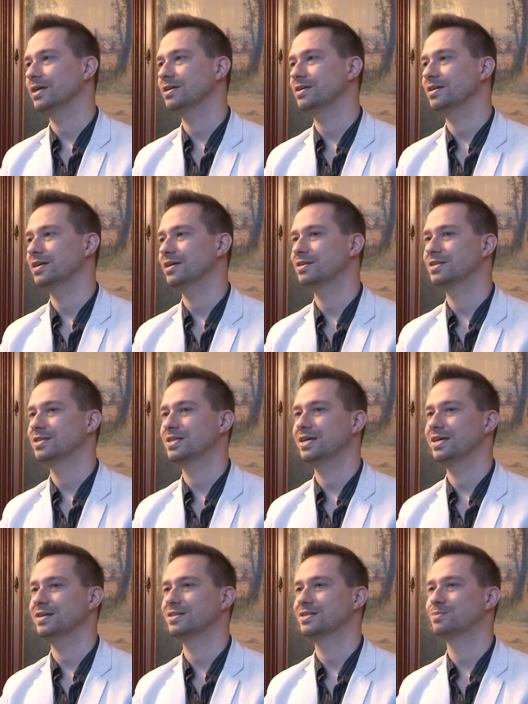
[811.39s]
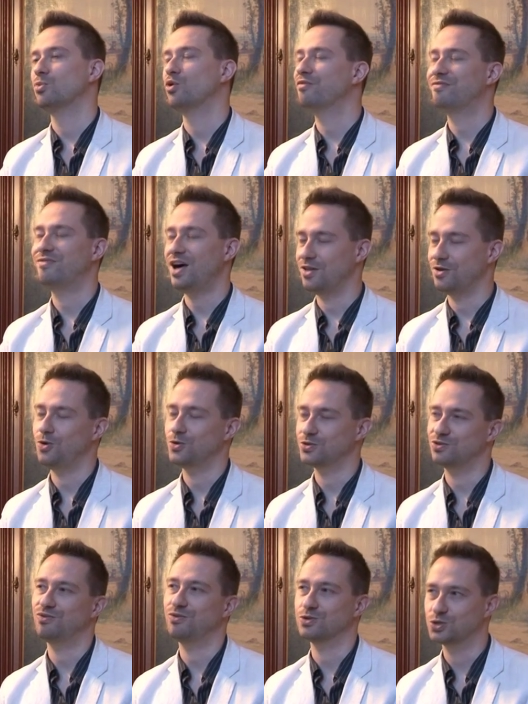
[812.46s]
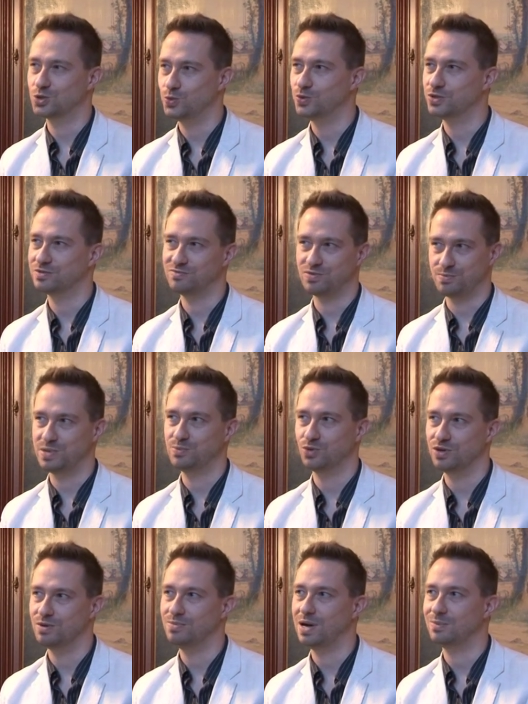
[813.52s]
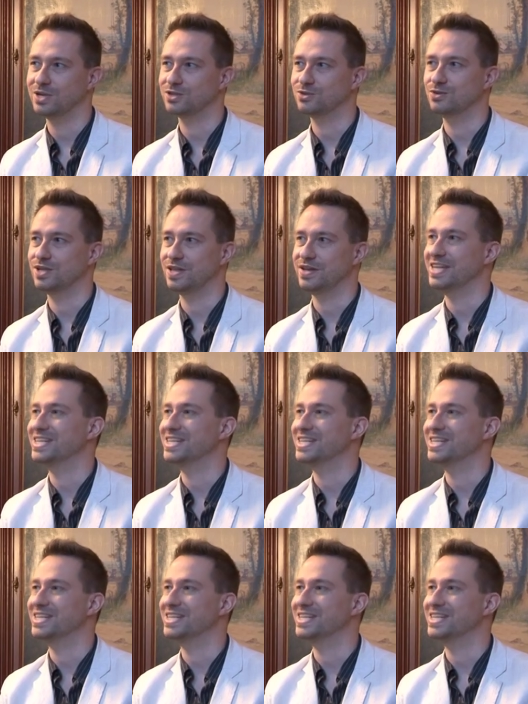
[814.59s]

And it, it's, it's more fun also for students and for people in the public to then